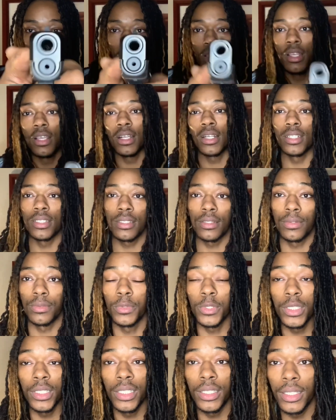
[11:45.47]
Because to
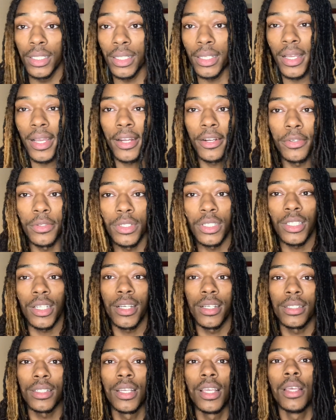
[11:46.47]
really get accurate
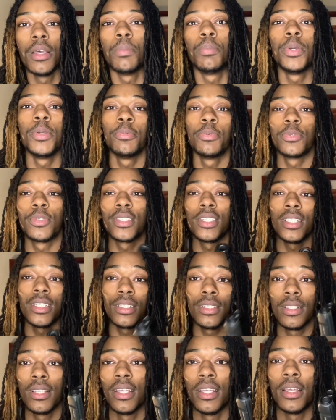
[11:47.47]
shots, people
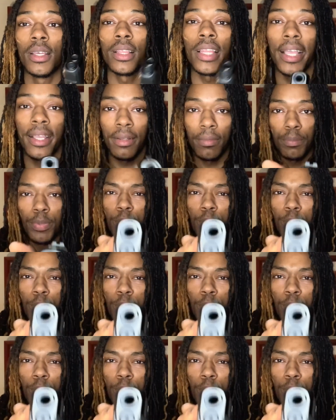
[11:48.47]
see, like,